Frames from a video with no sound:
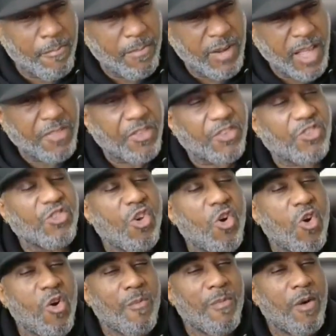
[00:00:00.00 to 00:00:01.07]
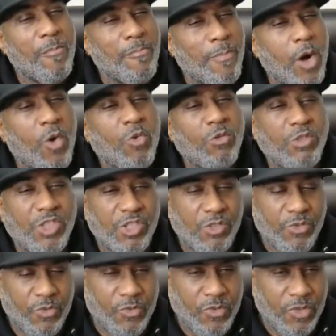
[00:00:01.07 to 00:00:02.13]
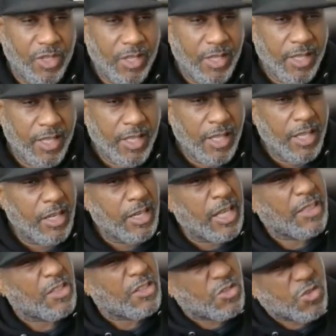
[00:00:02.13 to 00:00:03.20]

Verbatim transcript: Let the storm mold you. Let the